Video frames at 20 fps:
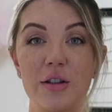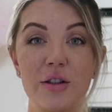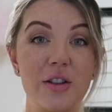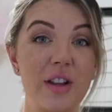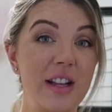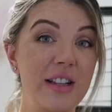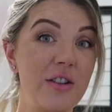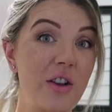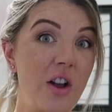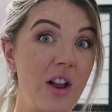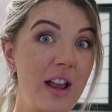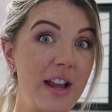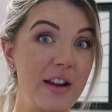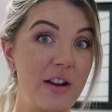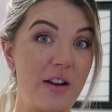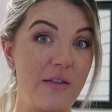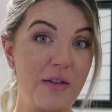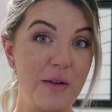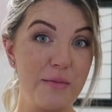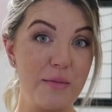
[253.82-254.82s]
So that's all I
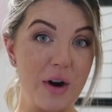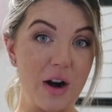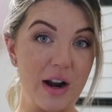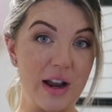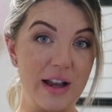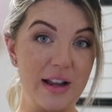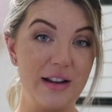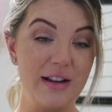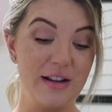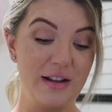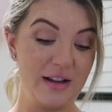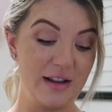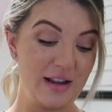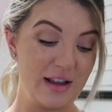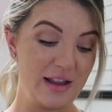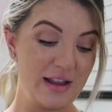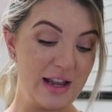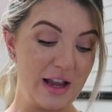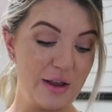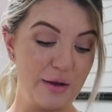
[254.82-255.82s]
got from Martin.
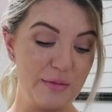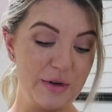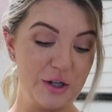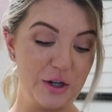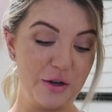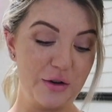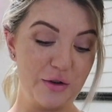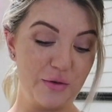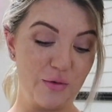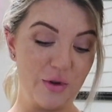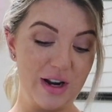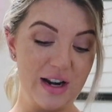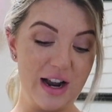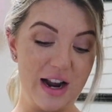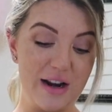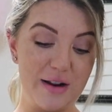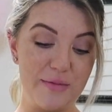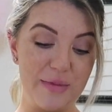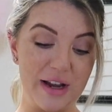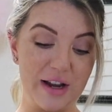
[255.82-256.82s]
Now let me show you the
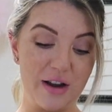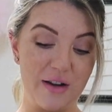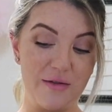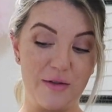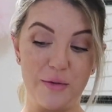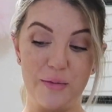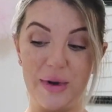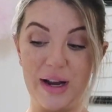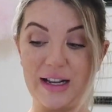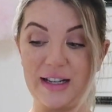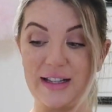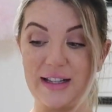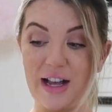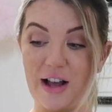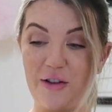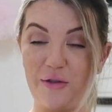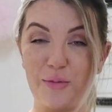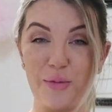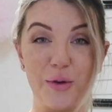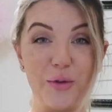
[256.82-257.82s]
one item I got for
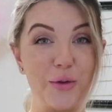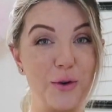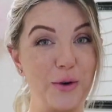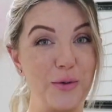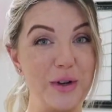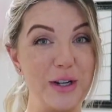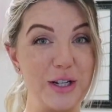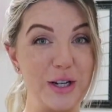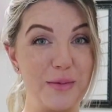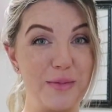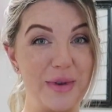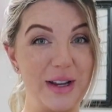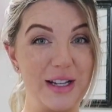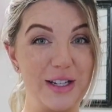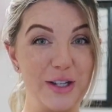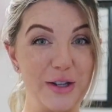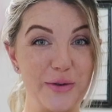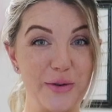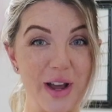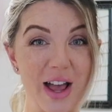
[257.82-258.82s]
myself before we jump
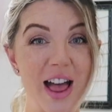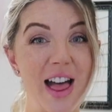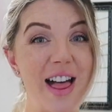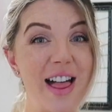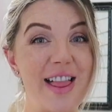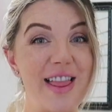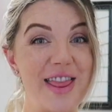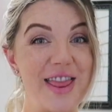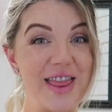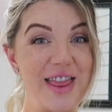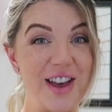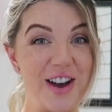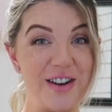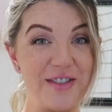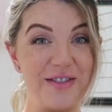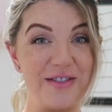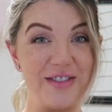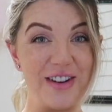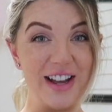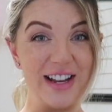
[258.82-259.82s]
into
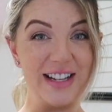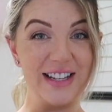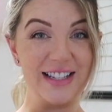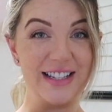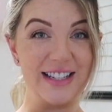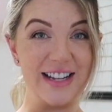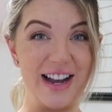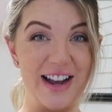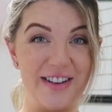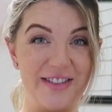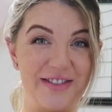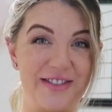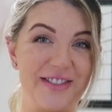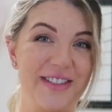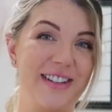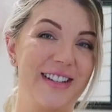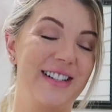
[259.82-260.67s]
the fun stuff.